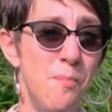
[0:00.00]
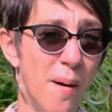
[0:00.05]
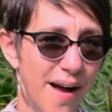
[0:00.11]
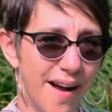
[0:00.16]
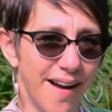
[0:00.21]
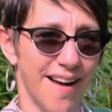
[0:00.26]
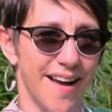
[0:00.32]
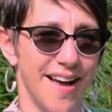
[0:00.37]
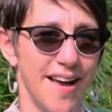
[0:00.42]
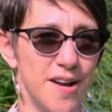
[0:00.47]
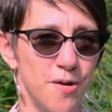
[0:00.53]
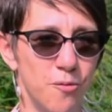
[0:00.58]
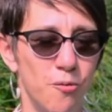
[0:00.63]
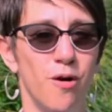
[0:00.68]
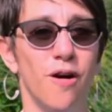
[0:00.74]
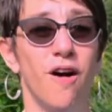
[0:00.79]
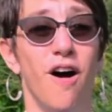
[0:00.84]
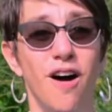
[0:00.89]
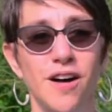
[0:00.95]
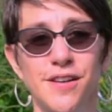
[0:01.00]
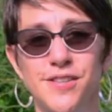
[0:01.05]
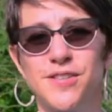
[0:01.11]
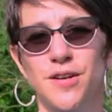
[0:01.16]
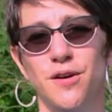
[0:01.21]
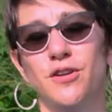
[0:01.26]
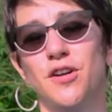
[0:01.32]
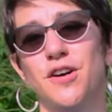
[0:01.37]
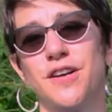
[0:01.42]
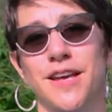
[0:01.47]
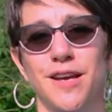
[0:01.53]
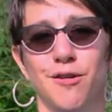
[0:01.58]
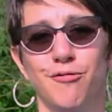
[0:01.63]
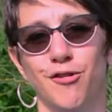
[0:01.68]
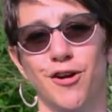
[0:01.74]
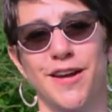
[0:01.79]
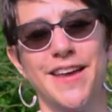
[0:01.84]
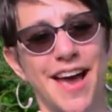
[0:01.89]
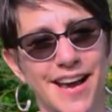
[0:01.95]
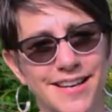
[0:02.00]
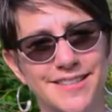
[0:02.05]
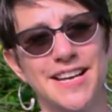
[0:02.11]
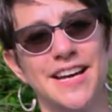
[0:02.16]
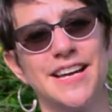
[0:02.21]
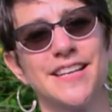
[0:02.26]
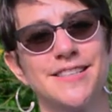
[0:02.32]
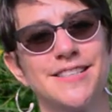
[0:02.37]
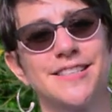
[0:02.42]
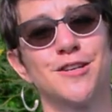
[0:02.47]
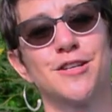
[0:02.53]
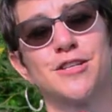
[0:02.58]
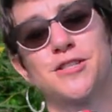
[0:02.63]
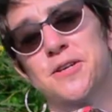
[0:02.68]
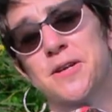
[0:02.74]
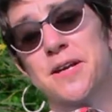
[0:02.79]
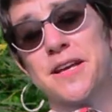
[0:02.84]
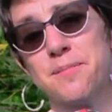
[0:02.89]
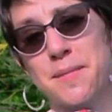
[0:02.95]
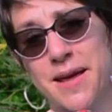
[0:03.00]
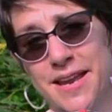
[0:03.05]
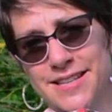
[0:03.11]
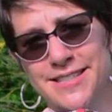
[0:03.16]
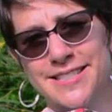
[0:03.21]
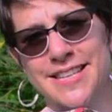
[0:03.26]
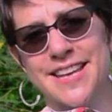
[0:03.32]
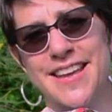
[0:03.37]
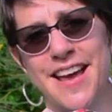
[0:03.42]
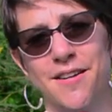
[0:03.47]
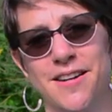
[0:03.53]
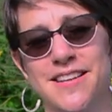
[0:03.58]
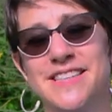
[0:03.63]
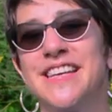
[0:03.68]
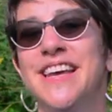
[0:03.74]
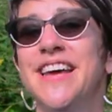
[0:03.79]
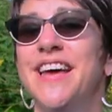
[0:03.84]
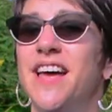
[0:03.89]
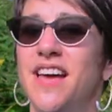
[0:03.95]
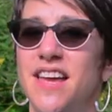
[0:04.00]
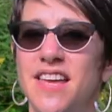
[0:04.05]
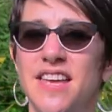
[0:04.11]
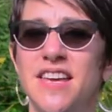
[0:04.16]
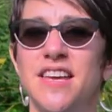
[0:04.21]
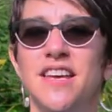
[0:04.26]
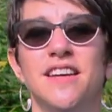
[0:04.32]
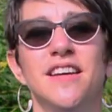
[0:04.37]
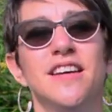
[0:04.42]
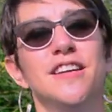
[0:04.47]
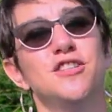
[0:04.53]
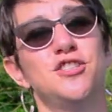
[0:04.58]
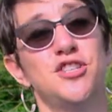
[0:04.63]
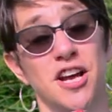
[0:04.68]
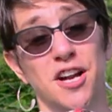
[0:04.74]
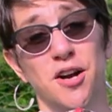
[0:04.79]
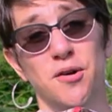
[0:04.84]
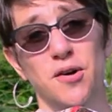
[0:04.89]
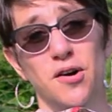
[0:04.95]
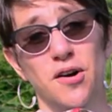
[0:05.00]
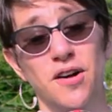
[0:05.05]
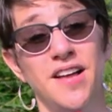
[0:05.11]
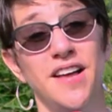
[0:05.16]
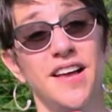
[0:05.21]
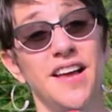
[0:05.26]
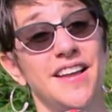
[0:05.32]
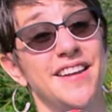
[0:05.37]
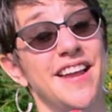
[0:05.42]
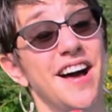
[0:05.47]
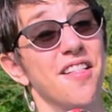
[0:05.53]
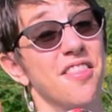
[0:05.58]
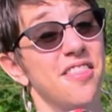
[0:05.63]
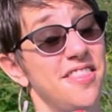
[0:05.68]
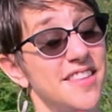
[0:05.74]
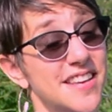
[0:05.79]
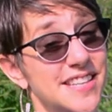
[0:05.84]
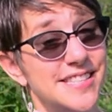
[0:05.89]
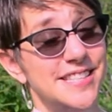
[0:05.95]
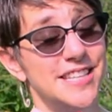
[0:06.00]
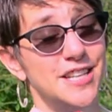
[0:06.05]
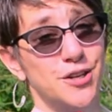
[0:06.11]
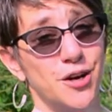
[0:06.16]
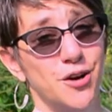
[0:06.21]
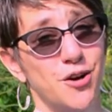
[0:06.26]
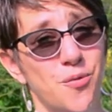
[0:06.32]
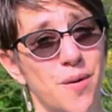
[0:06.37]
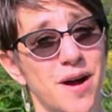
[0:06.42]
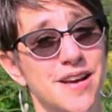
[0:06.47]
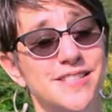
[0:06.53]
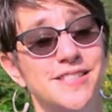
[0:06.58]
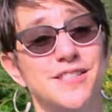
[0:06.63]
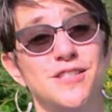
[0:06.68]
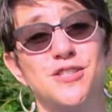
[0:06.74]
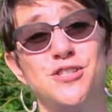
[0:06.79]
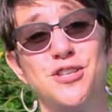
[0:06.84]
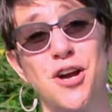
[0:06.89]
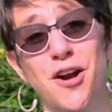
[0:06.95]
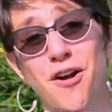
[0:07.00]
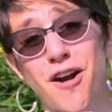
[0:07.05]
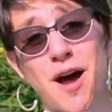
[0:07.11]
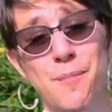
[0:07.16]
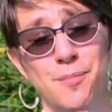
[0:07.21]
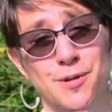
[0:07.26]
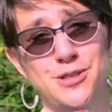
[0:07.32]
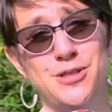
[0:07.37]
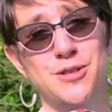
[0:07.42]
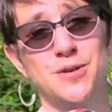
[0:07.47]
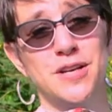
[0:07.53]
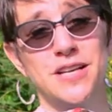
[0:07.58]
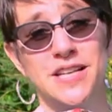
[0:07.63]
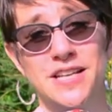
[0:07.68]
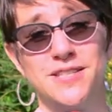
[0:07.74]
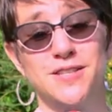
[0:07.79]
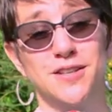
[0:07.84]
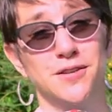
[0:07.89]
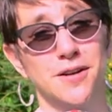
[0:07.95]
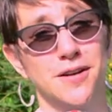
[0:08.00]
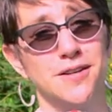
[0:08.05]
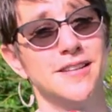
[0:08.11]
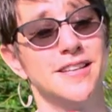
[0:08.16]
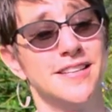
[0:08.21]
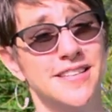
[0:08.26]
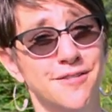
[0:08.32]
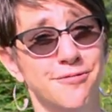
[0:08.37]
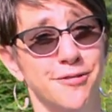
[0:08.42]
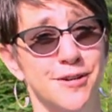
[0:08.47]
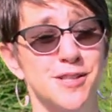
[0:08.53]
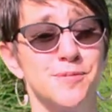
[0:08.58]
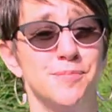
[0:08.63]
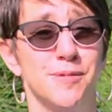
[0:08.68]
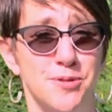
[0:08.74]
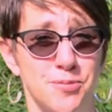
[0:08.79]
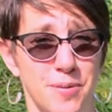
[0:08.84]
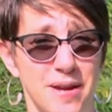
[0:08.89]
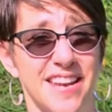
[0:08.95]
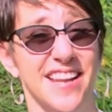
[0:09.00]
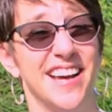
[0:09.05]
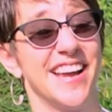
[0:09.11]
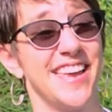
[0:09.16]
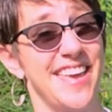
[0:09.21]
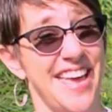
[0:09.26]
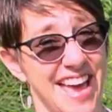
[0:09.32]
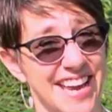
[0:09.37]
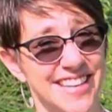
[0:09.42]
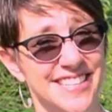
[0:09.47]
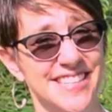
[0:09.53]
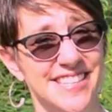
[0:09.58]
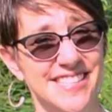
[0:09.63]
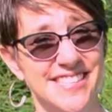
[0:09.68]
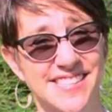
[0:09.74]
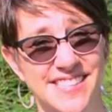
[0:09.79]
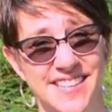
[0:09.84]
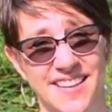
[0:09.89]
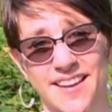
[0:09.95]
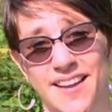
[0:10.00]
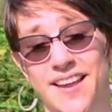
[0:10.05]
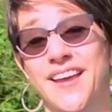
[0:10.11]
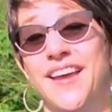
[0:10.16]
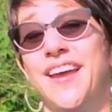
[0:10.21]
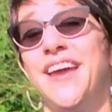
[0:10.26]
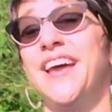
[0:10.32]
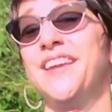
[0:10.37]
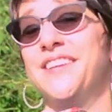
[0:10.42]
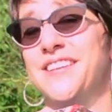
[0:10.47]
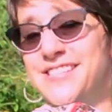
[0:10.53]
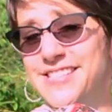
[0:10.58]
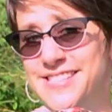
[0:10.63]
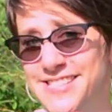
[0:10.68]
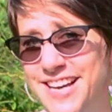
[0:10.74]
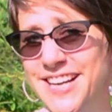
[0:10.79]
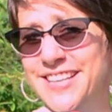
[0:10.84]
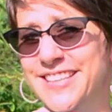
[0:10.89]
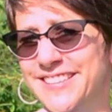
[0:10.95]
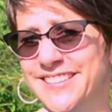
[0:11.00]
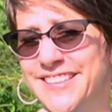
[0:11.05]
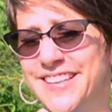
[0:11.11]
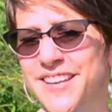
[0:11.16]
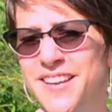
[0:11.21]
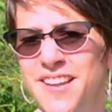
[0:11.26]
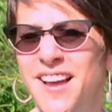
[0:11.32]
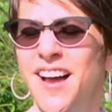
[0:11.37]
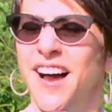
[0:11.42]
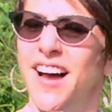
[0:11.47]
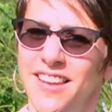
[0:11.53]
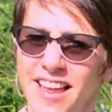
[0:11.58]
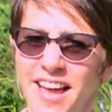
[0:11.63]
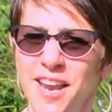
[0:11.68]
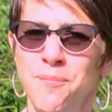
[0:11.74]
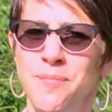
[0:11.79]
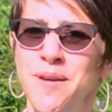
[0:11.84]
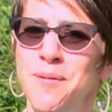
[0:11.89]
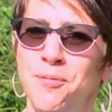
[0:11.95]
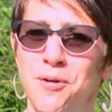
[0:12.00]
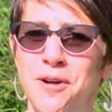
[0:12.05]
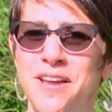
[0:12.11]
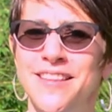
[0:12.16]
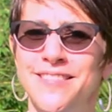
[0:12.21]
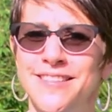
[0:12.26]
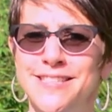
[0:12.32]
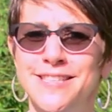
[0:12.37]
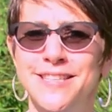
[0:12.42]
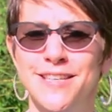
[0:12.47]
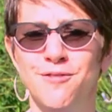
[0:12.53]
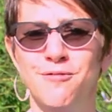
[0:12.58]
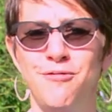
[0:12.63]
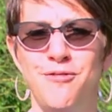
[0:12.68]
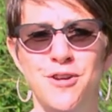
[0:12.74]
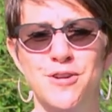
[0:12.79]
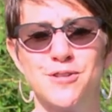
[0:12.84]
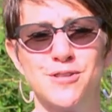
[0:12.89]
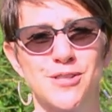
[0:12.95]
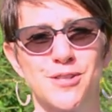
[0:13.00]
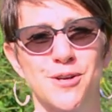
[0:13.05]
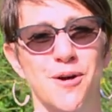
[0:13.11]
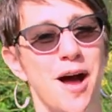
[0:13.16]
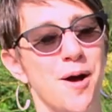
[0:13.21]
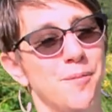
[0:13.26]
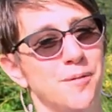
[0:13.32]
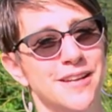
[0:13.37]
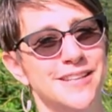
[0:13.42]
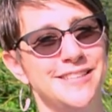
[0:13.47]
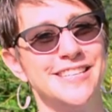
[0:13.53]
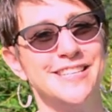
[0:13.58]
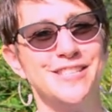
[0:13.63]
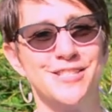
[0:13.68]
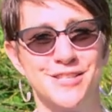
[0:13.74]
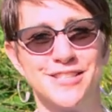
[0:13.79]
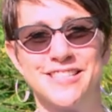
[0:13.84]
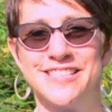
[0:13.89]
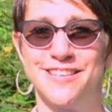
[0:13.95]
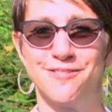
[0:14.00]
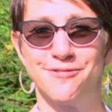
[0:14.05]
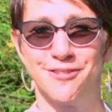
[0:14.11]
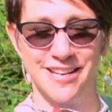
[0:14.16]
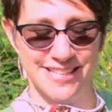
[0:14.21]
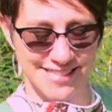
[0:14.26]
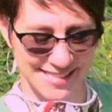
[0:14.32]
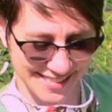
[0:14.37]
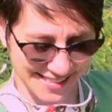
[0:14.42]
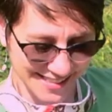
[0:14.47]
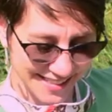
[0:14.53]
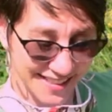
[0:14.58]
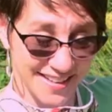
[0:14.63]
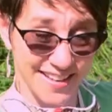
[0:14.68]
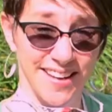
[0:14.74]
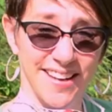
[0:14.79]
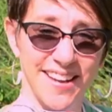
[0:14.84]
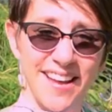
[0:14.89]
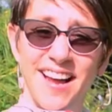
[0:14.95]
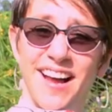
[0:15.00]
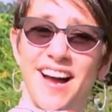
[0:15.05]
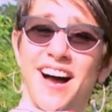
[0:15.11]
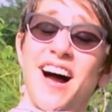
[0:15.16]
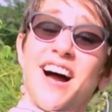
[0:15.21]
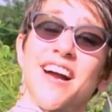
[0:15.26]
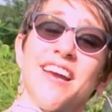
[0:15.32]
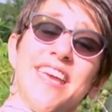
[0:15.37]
but we're also looking for cacti in Sarasota and Manatee counties in general. Now this EcoQuest is your opportunity to learn the difference between a cactus and a succulent. A lot of people get these confused, so I'm going to teach you the difference. A